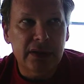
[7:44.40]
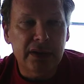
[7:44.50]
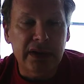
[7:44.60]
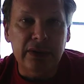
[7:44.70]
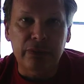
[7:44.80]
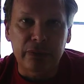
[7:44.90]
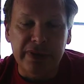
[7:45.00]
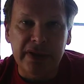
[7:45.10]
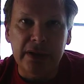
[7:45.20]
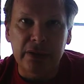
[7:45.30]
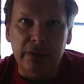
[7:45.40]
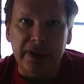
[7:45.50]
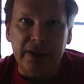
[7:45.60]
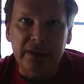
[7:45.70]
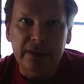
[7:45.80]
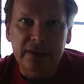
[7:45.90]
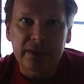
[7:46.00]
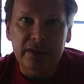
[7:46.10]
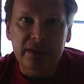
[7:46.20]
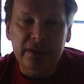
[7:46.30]
is really annoying.
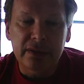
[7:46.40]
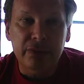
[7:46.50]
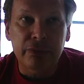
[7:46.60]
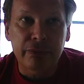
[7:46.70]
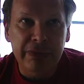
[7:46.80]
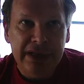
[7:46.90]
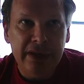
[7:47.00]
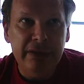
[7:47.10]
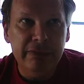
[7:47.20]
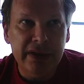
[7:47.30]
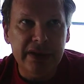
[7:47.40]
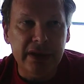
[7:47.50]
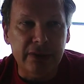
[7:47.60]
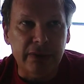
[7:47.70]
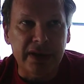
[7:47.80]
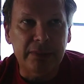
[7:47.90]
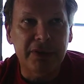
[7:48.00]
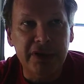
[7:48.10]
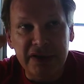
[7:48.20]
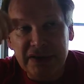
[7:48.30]
Really, really annoying, because it